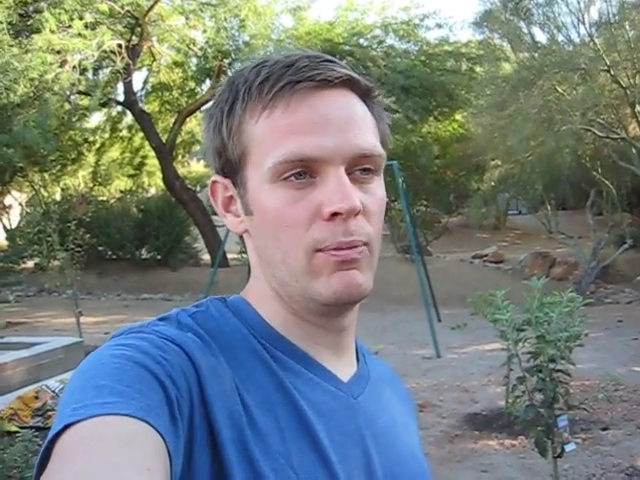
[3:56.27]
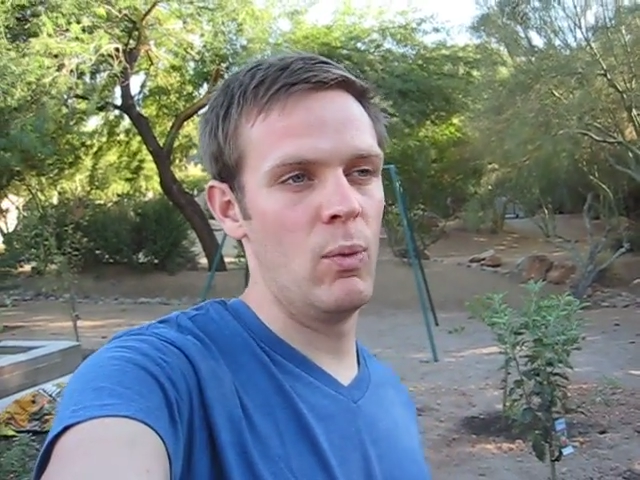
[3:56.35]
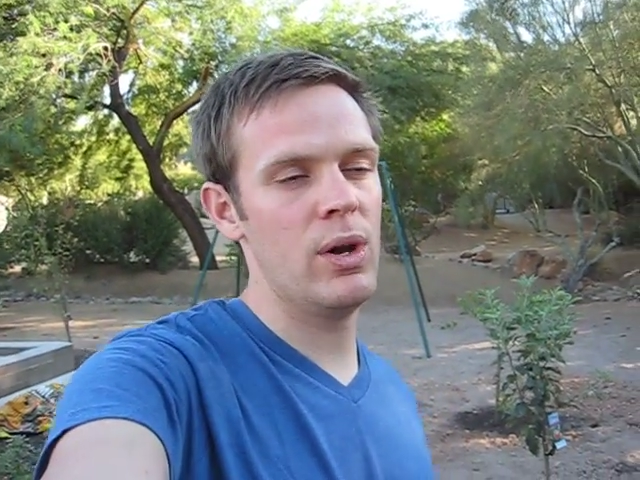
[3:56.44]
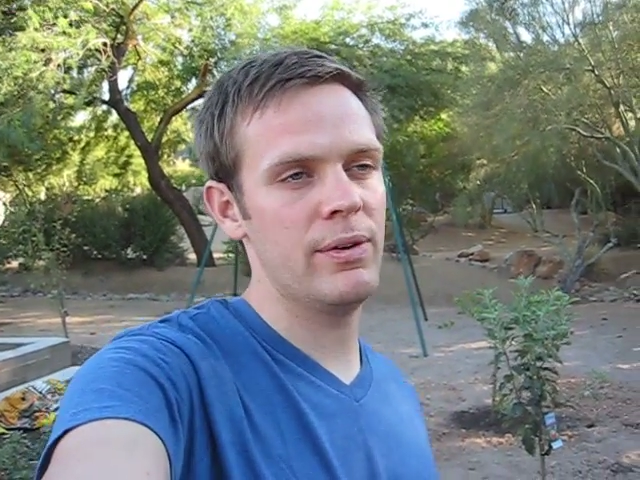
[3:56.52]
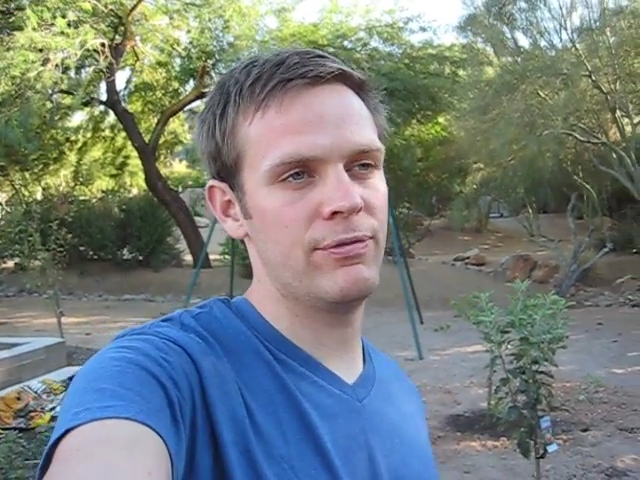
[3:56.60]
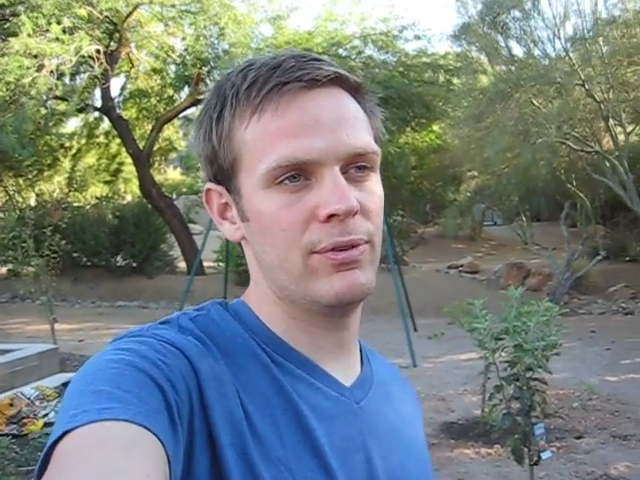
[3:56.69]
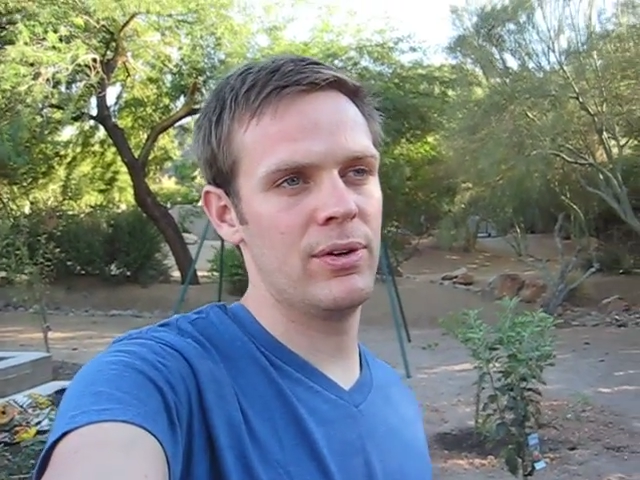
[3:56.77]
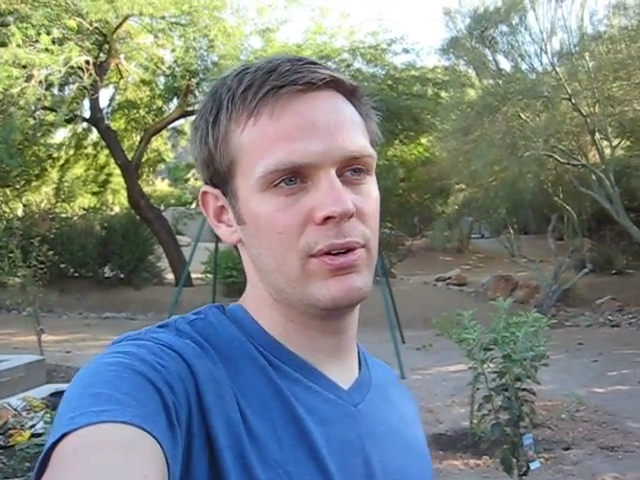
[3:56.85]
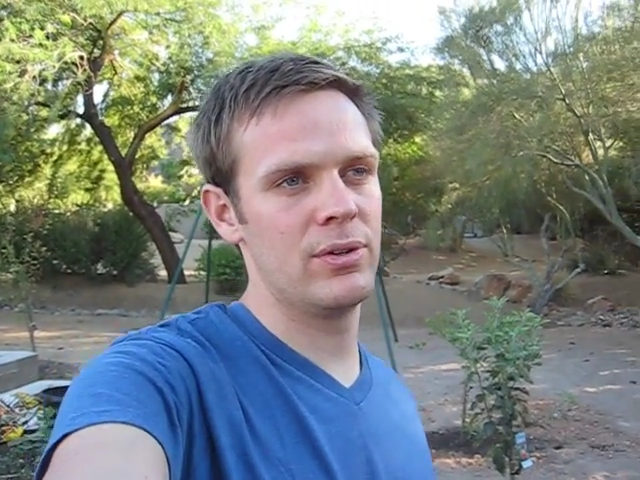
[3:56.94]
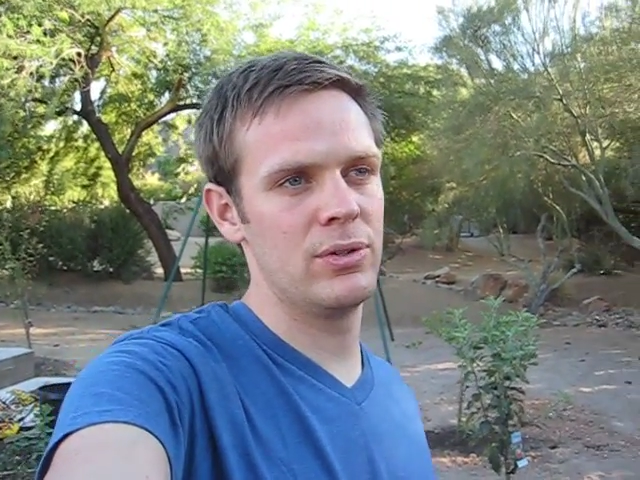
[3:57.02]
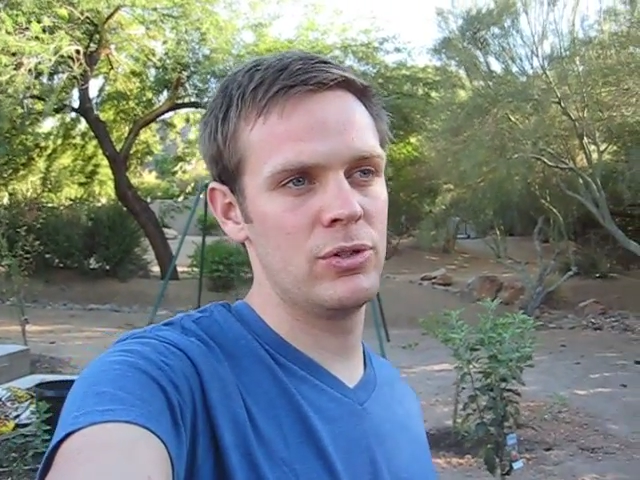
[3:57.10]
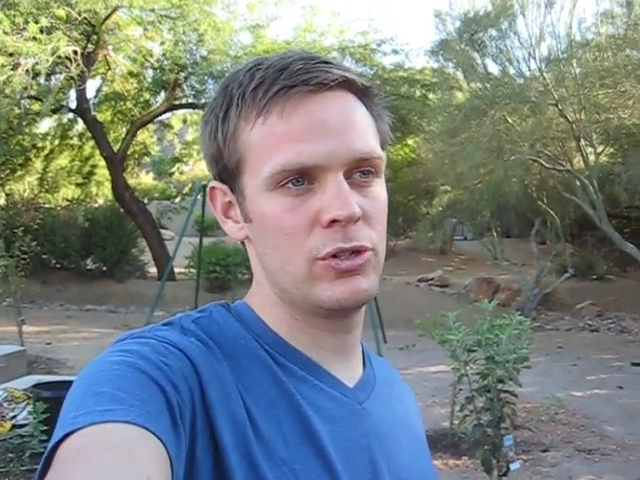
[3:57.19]
one
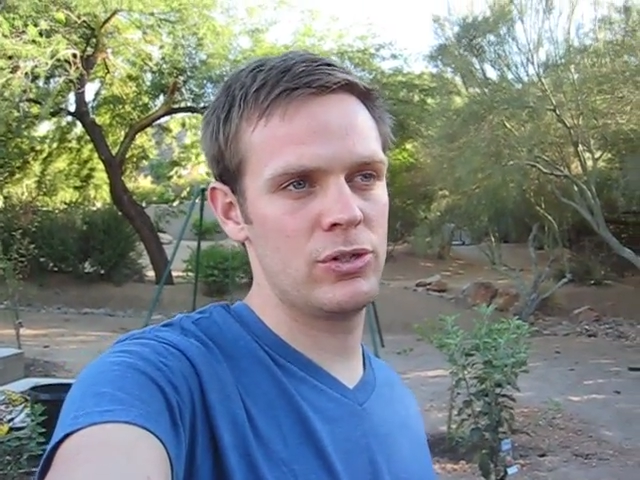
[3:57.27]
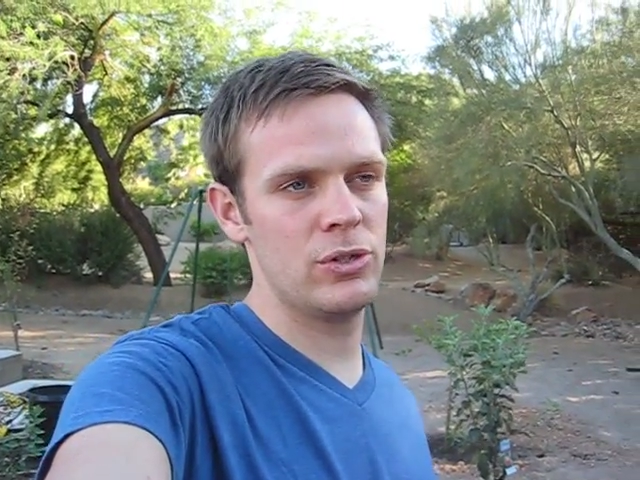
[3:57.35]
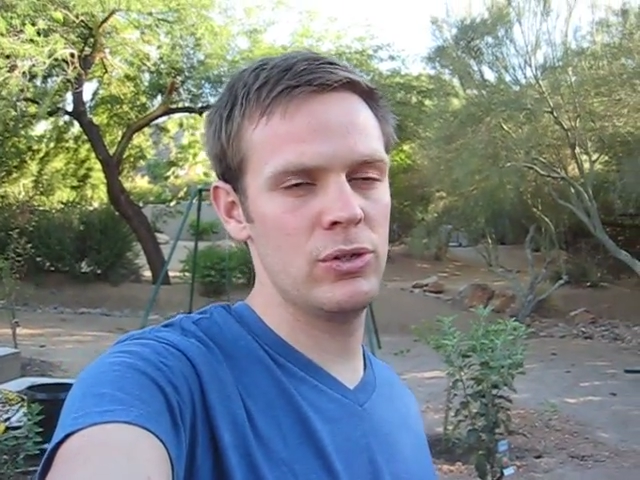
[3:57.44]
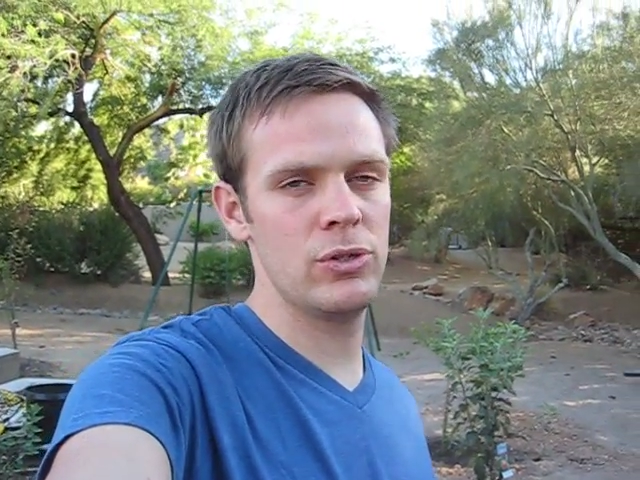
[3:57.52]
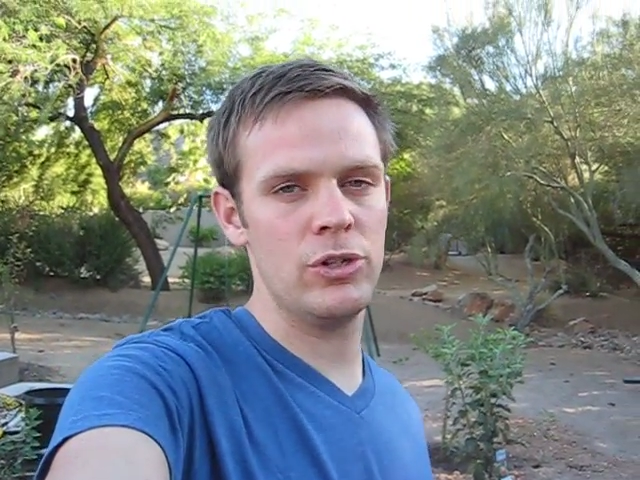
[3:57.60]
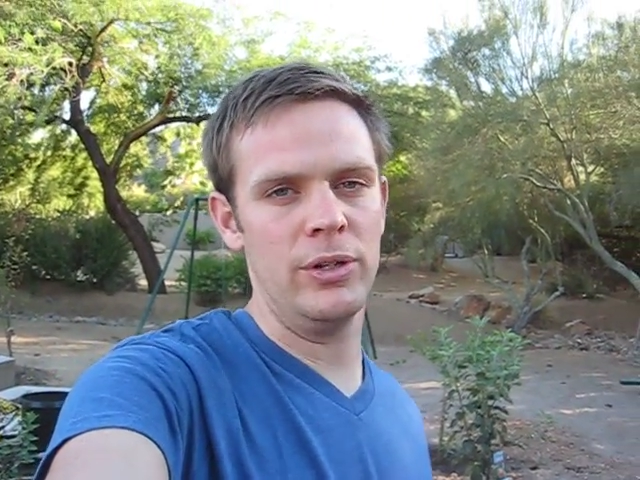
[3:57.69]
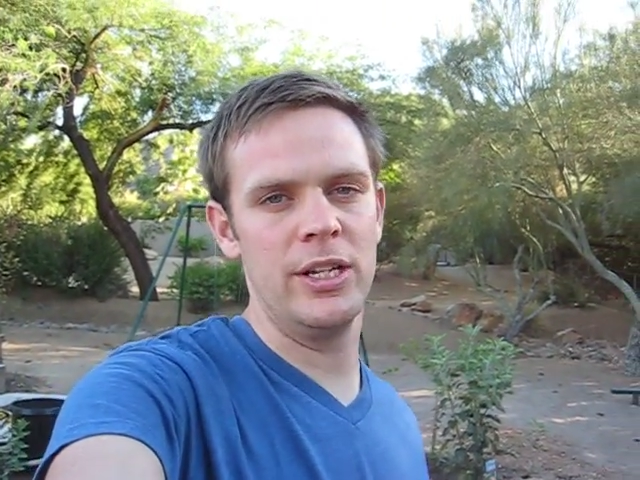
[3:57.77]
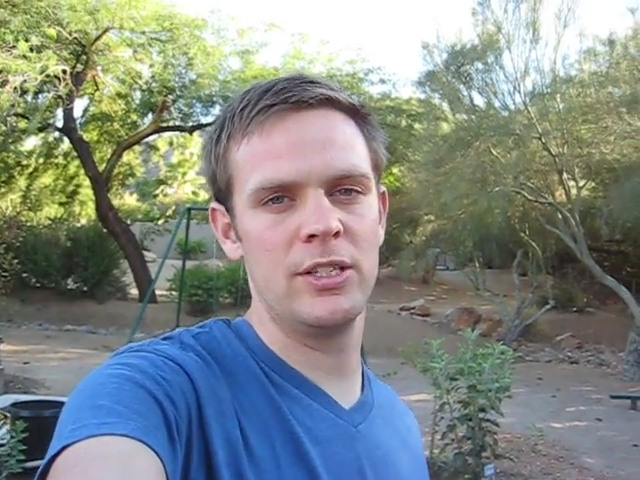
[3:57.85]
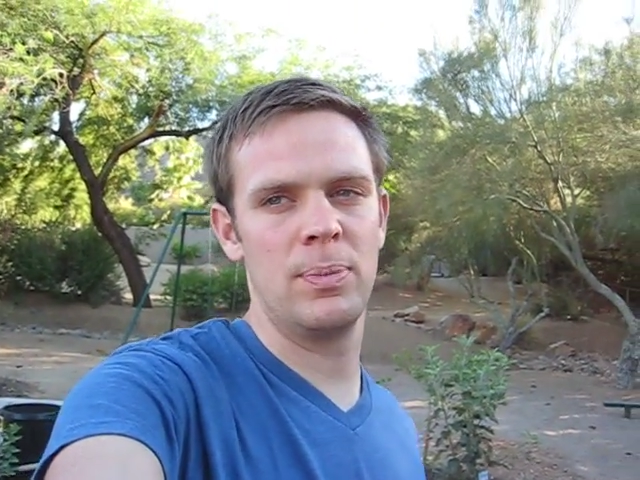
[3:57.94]
for nutrients,